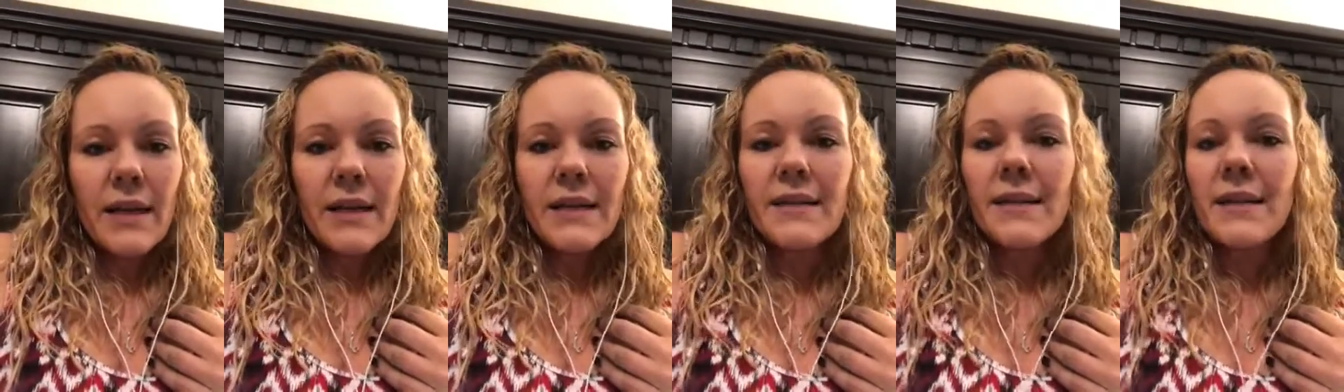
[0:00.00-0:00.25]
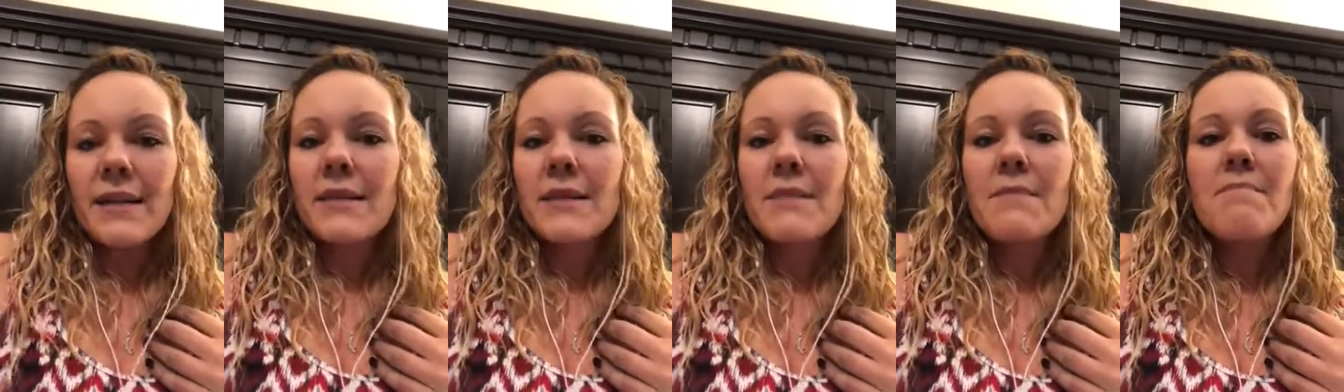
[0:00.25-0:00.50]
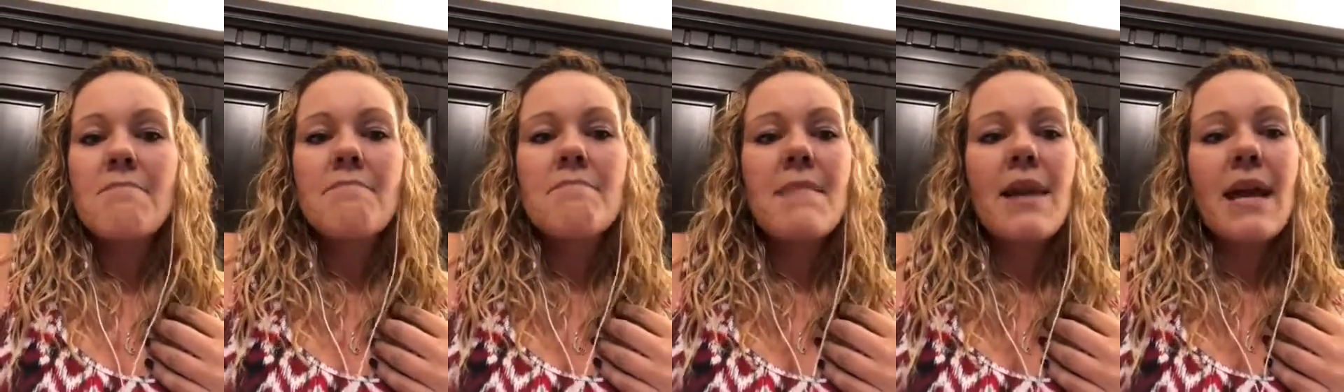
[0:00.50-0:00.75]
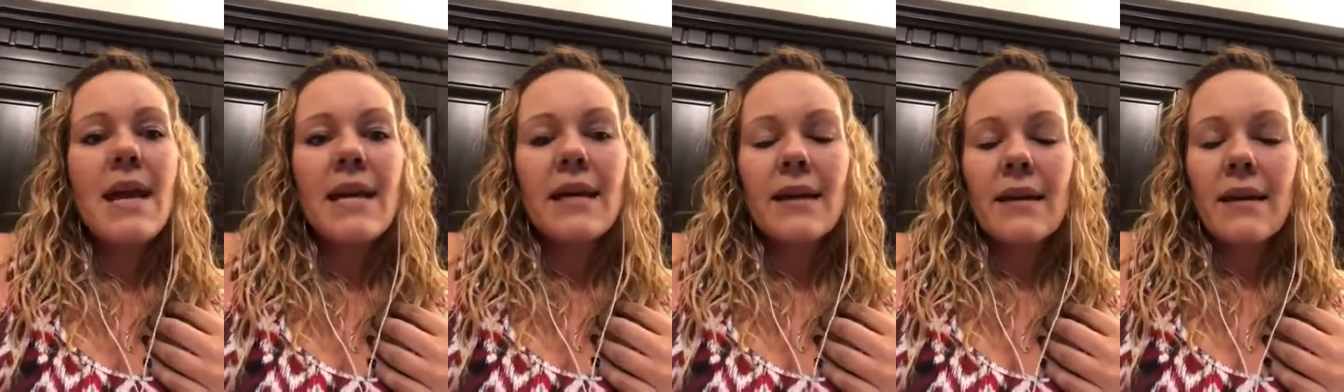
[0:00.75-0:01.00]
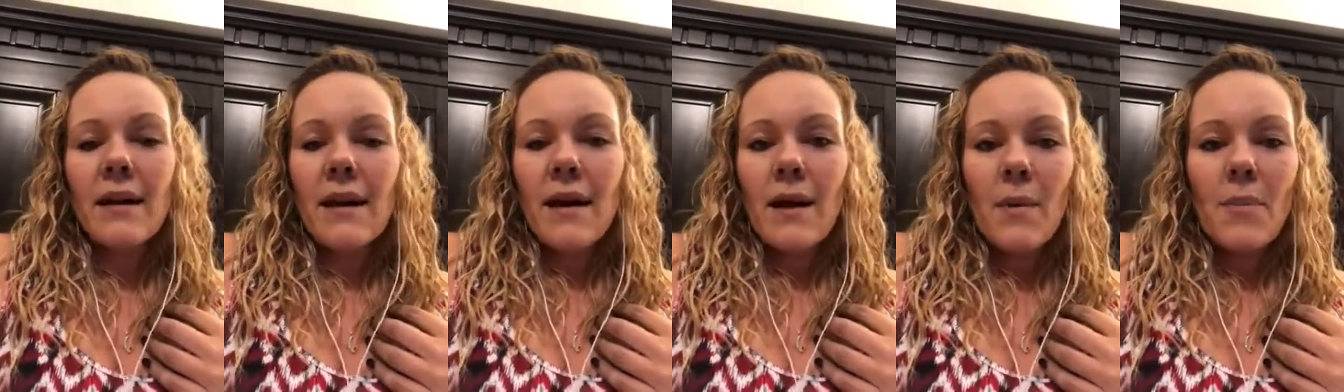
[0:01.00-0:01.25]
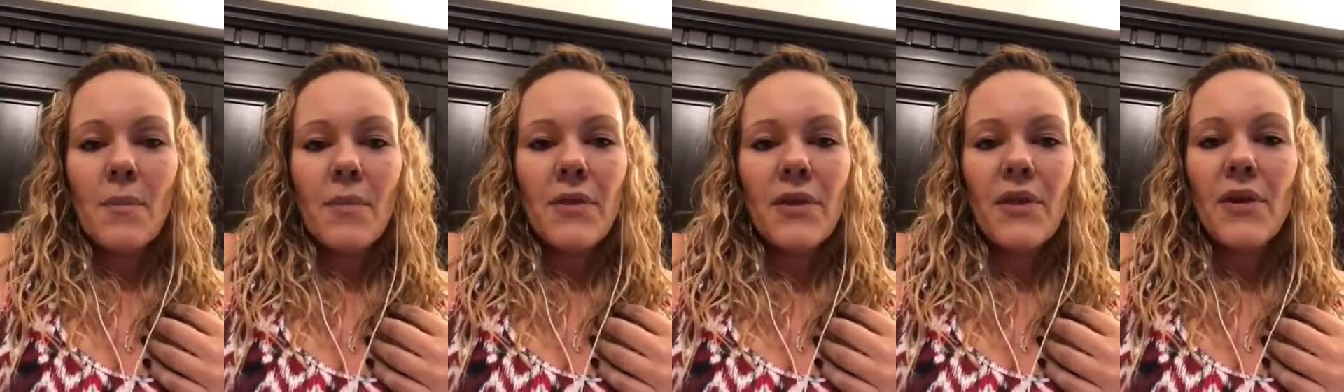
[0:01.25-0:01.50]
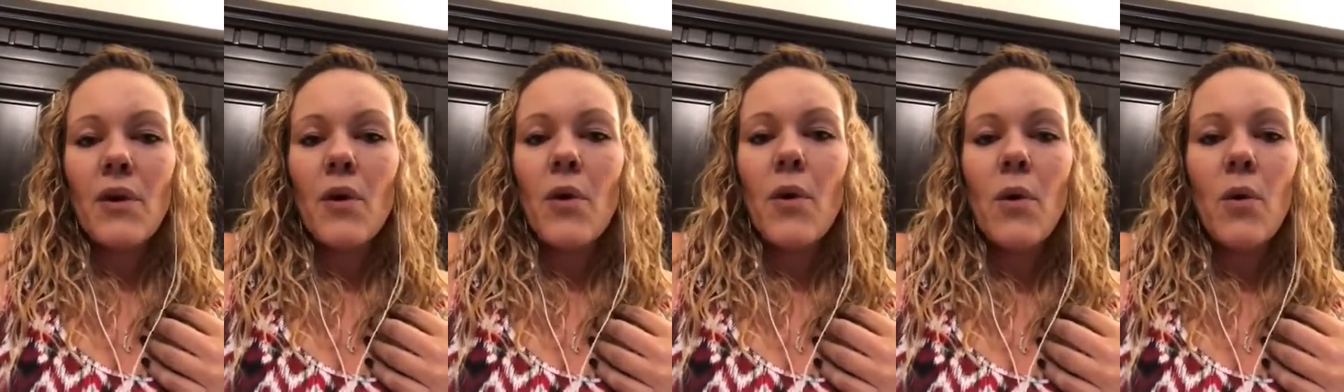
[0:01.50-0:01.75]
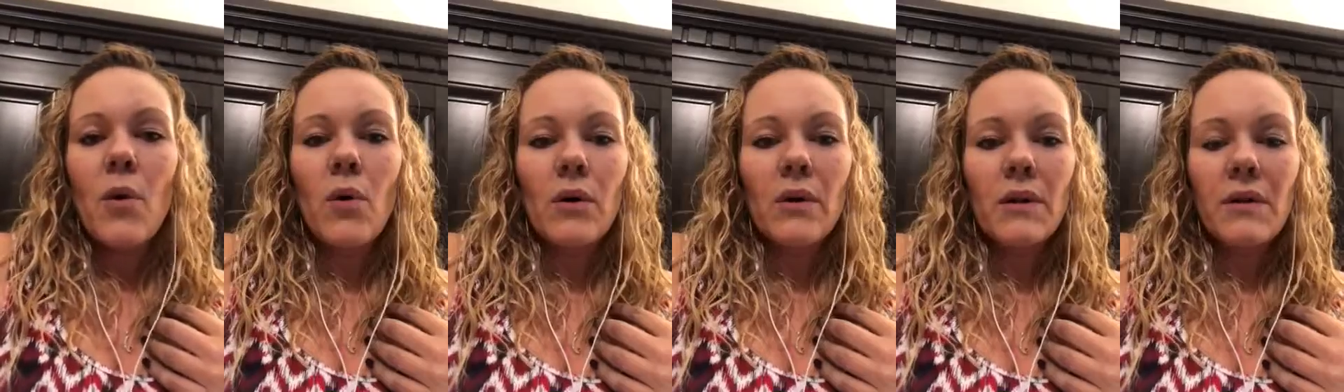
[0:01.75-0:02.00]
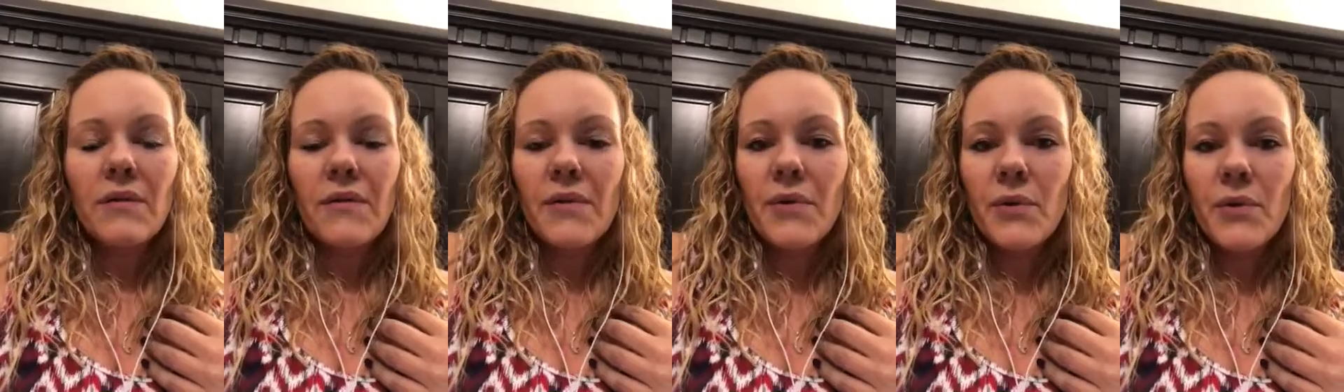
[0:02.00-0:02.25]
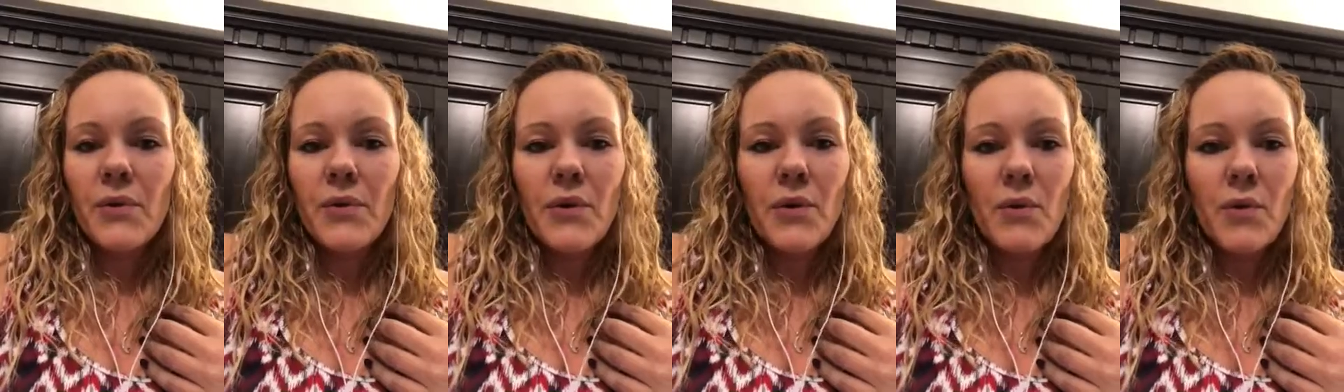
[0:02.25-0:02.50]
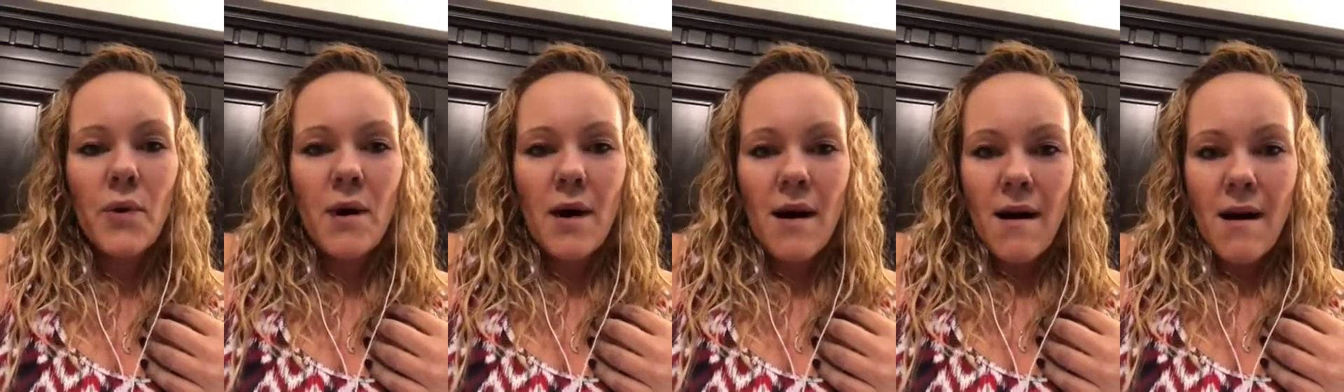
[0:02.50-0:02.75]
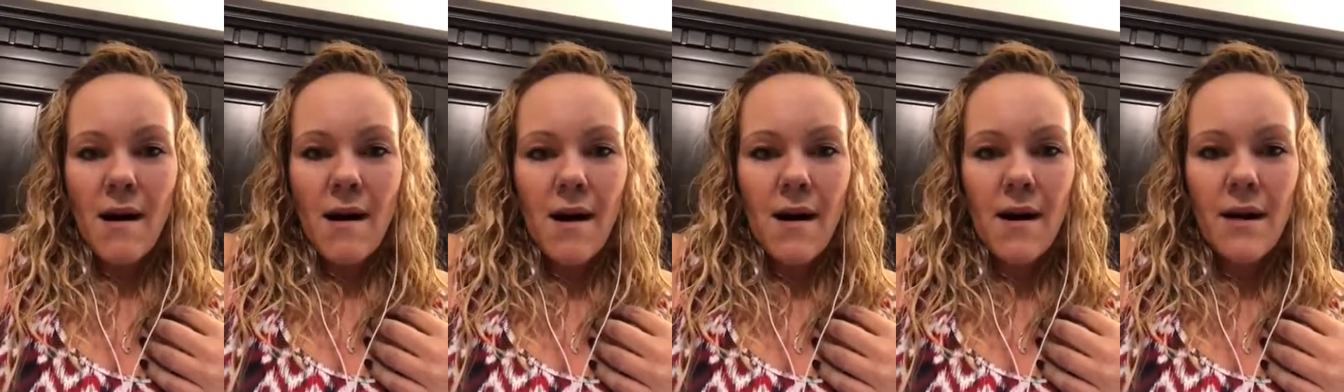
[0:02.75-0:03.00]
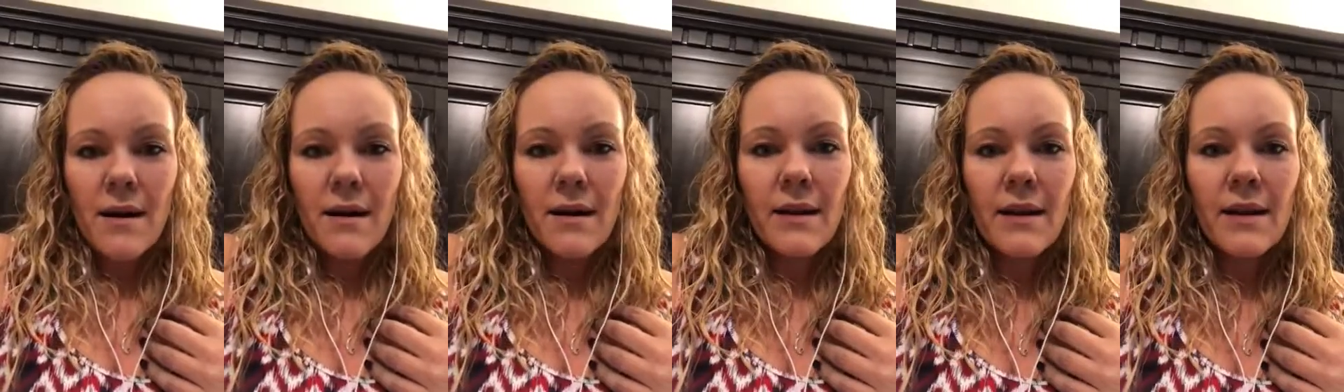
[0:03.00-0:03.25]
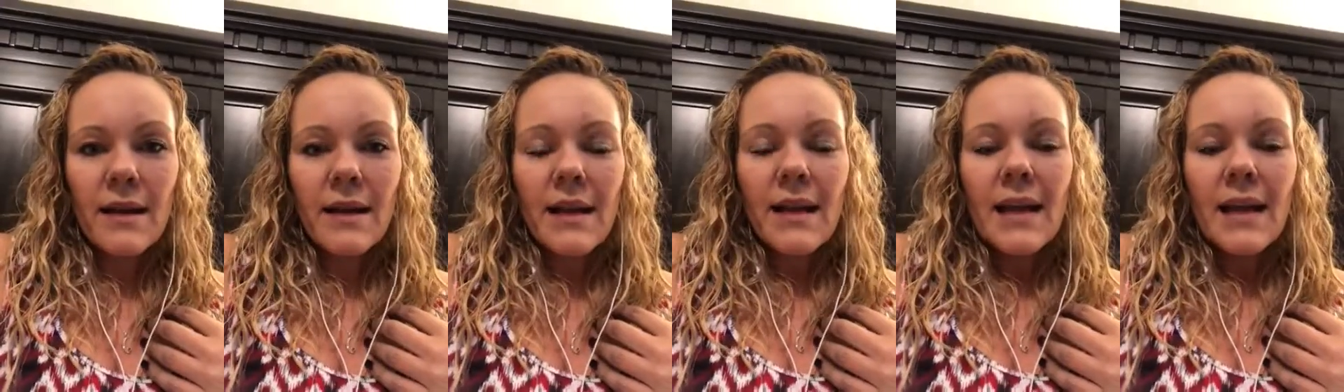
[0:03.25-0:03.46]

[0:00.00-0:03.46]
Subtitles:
It doesn't make up the whole of who you are.